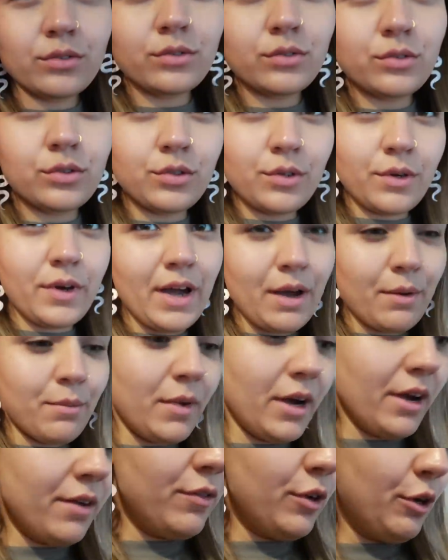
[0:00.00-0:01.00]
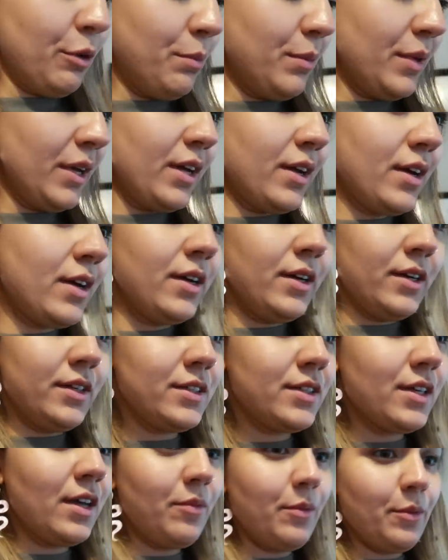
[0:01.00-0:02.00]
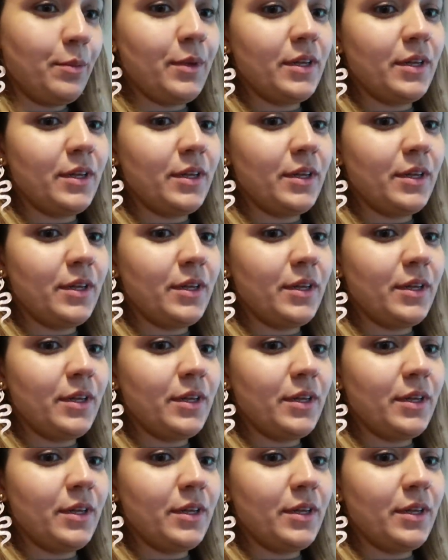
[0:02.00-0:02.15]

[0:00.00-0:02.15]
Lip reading: sort out my room because I